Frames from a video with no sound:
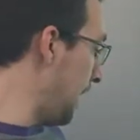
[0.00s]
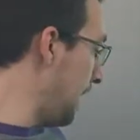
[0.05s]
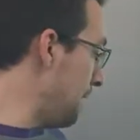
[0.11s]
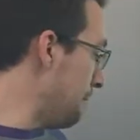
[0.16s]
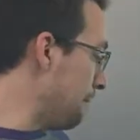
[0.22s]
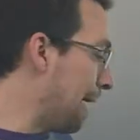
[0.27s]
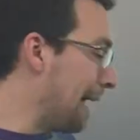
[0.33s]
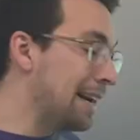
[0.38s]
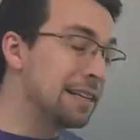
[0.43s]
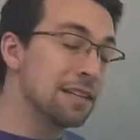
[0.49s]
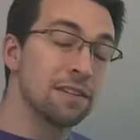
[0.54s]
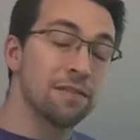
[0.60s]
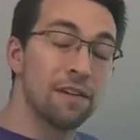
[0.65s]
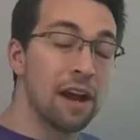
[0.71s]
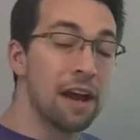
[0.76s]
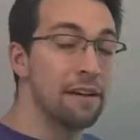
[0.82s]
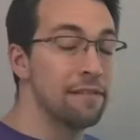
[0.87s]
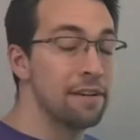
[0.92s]
n minus
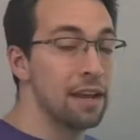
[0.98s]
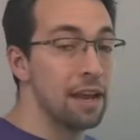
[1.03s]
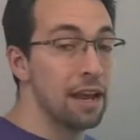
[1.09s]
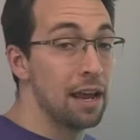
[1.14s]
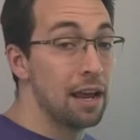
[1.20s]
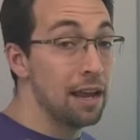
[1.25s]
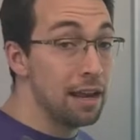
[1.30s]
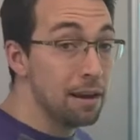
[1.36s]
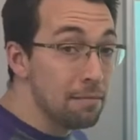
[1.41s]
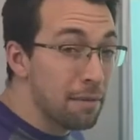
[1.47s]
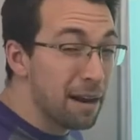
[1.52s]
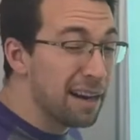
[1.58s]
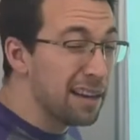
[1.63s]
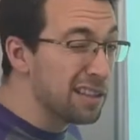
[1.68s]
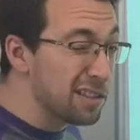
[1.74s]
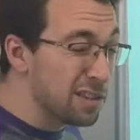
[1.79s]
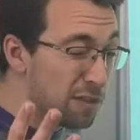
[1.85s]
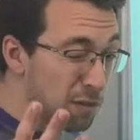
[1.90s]
5. n
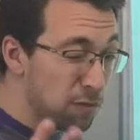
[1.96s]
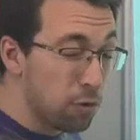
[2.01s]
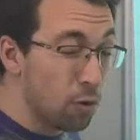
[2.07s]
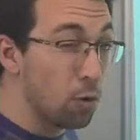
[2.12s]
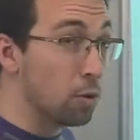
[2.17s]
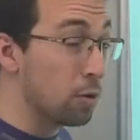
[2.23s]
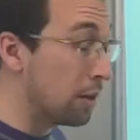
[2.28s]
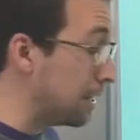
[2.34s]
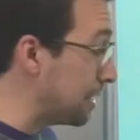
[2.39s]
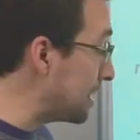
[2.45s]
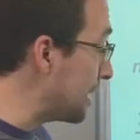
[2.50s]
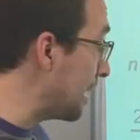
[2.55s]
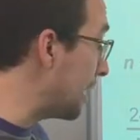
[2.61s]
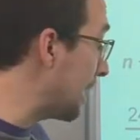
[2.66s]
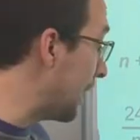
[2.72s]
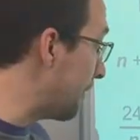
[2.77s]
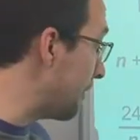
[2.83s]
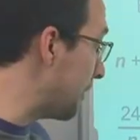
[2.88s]
minus 4 is
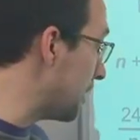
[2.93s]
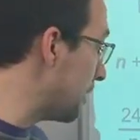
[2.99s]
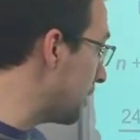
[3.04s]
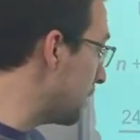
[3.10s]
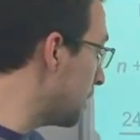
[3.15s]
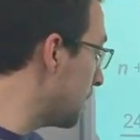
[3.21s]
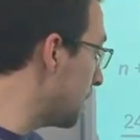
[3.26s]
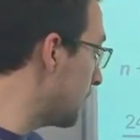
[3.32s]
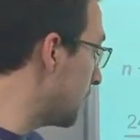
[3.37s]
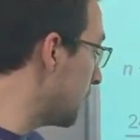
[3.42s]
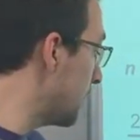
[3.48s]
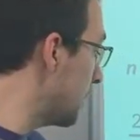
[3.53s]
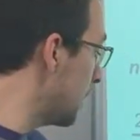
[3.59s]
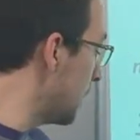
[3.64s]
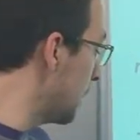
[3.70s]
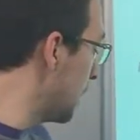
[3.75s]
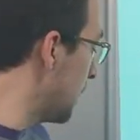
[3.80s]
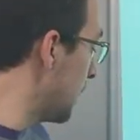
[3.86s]
11.
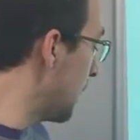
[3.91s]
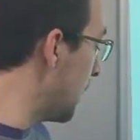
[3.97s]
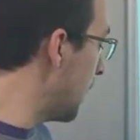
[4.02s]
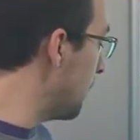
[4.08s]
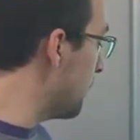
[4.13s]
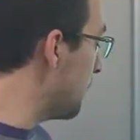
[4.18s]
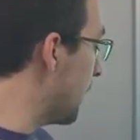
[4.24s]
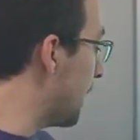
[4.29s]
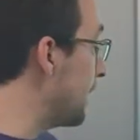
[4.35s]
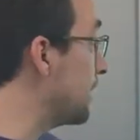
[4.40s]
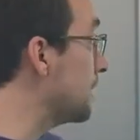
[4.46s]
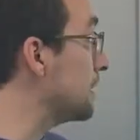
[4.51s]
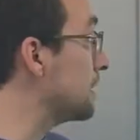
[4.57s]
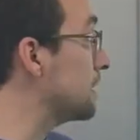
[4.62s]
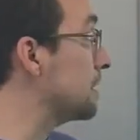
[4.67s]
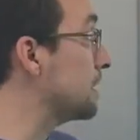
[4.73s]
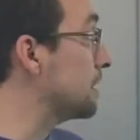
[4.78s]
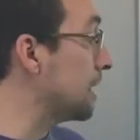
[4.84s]
n
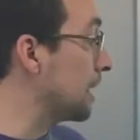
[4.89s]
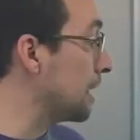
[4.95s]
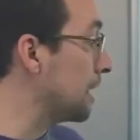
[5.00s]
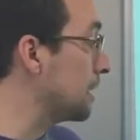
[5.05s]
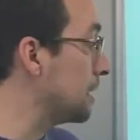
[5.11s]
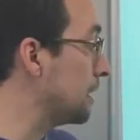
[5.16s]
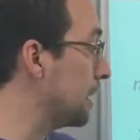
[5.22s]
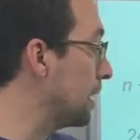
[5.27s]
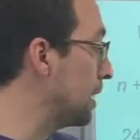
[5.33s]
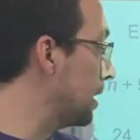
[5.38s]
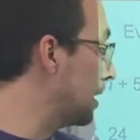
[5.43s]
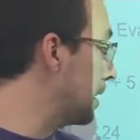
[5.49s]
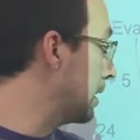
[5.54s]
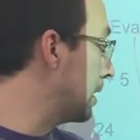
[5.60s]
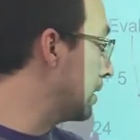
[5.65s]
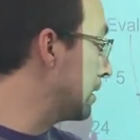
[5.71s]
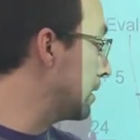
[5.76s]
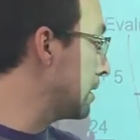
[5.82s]
minus 6
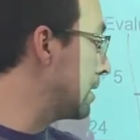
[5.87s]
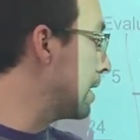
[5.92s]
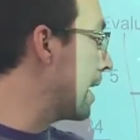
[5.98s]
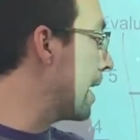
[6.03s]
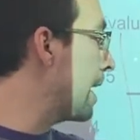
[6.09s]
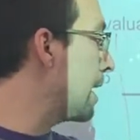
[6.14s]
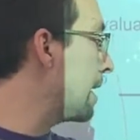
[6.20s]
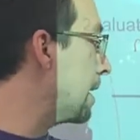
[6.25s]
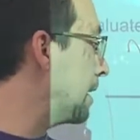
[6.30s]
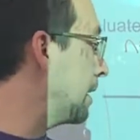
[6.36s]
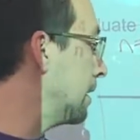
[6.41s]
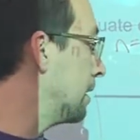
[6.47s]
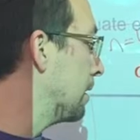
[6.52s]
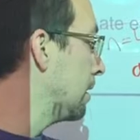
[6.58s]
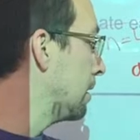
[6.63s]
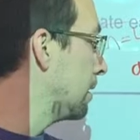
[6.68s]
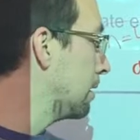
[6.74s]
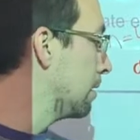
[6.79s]
is 9.
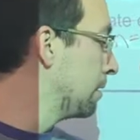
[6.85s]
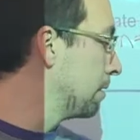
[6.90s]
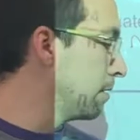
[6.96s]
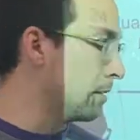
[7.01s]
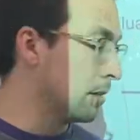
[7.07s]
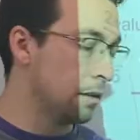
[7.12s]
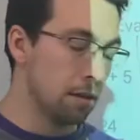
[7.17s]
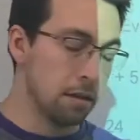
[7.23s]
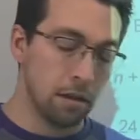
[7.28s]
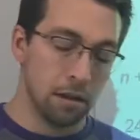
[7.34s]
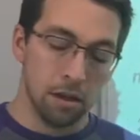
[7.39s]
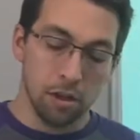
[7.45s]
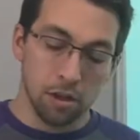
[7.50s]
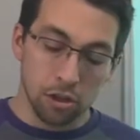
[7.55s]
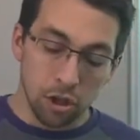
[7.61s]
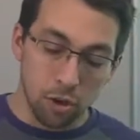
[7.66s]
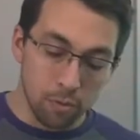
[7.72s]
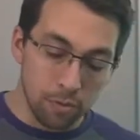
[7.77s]

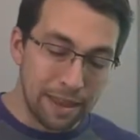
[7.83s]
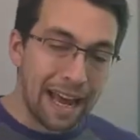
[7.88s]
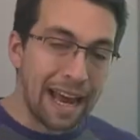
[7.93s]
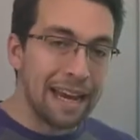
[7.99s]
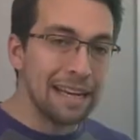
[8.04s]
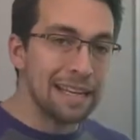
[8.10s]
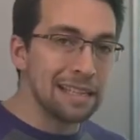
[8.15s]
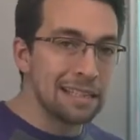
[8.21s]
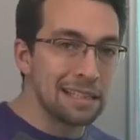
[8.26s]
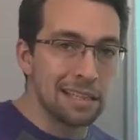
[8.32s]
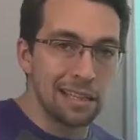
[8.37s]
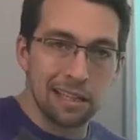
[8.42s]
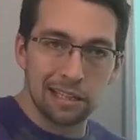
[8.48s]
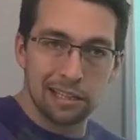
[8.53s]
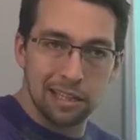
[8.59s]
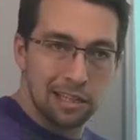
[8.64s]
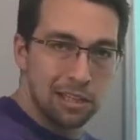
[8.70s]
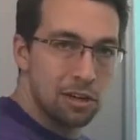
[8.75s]
So that is,
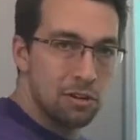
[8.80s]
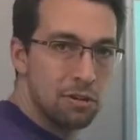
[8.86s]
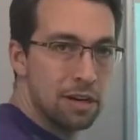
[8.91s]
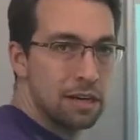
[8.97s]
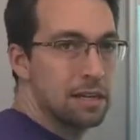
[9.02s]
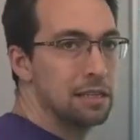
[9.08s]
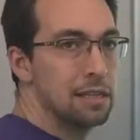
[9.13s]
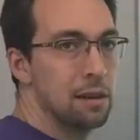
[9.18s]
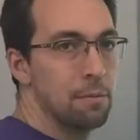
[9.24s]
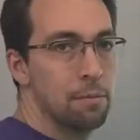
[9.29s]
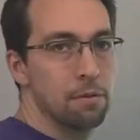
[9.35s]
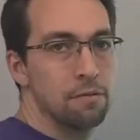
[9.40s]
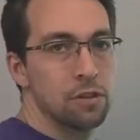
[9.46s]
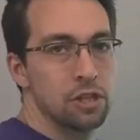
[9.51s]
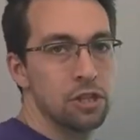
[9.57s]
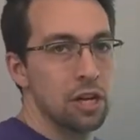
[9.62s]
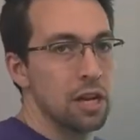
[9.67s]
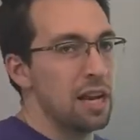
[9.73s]
this is a great example
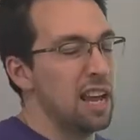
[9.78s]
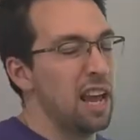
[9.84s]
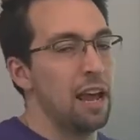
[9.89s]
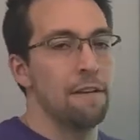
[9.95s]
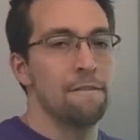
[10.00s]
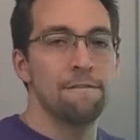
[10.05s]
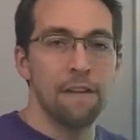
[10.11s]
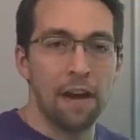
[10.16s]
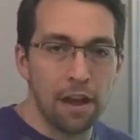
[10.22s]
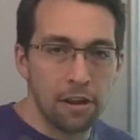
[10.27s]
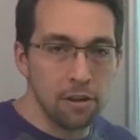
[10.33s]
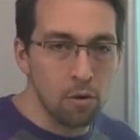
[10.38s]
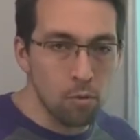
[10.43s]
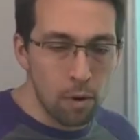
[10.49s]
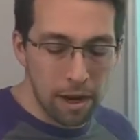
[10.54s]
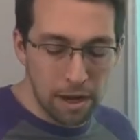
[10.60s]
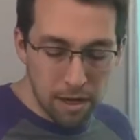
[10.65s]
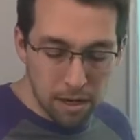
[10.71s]
of just
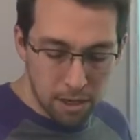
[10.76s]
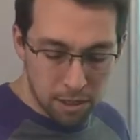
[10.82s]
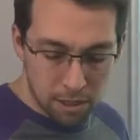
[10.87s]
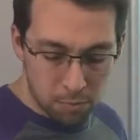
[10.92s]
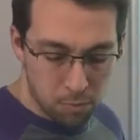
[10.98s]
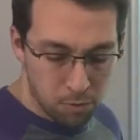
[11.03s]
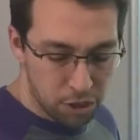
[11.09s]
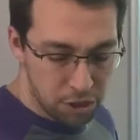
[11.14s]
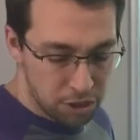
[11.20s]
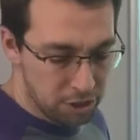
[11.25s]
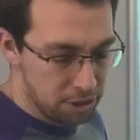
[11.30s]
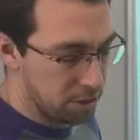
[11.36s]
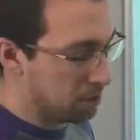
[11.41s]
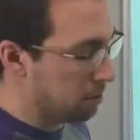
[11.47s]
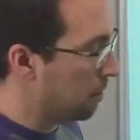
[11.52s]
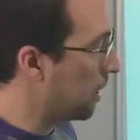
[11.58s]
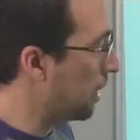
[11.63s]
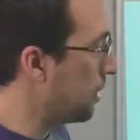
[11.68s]
evaluating
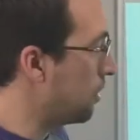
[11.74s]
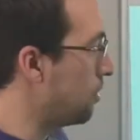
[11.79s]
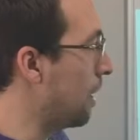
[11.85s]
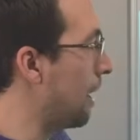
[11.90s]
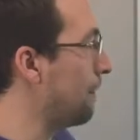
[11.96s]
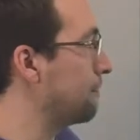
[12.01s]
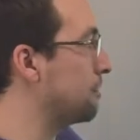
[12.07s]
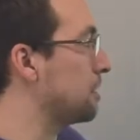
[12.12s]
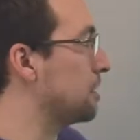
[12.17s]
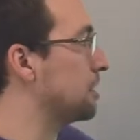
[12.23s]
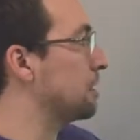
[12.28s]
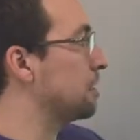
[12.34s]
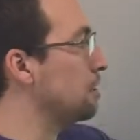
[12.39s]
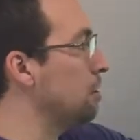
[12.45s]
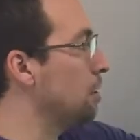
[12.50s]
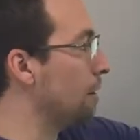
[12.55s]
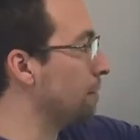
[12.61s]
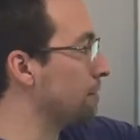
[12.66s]
expressions, okay? You have to,
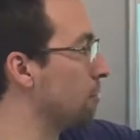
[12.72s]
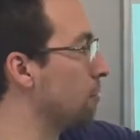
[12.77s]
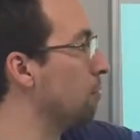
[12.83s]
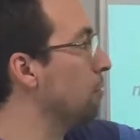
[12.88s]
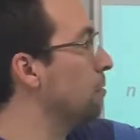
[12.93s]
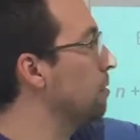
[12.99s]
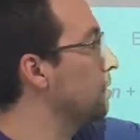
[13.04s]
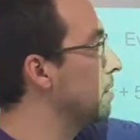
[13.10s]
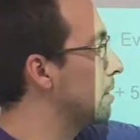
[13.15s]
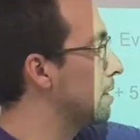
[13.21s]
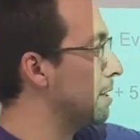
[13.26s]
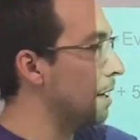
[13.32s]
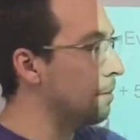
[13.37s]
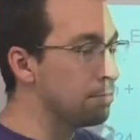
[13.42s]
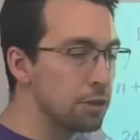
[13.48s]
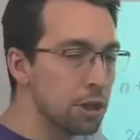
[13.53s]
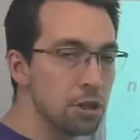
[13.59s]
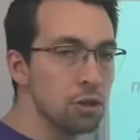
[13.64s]
you have to
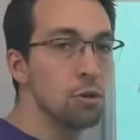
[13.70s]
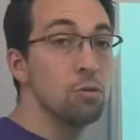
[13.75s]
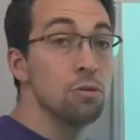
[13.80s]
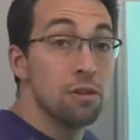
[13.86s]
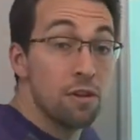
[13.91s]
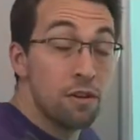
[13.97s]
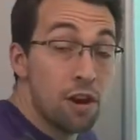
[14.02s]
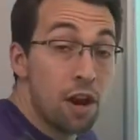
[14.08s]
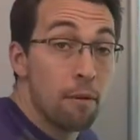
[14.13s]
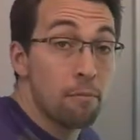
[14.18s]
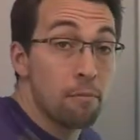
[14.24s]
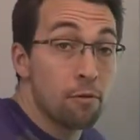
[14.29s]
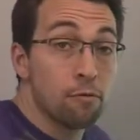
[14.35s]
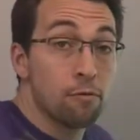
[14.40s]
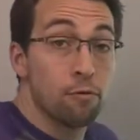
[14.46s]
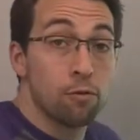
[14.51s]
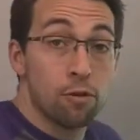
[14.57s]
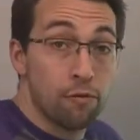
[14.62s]
substitute the
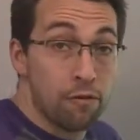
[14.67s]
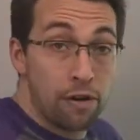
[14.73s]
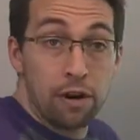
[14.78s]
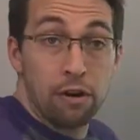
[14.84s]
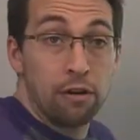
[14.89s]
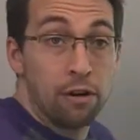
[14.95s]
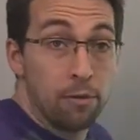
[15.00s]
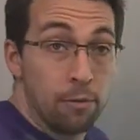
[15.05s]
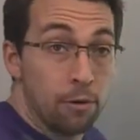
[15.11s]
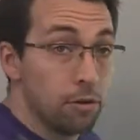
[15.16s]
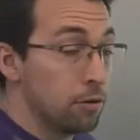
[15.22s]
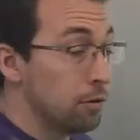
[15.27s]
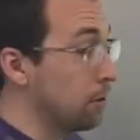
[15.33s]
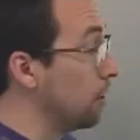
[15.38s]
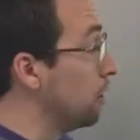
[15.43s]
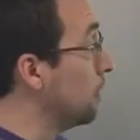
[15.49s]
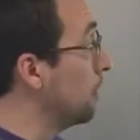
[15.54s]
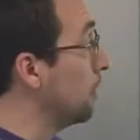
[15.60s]
number for the variable.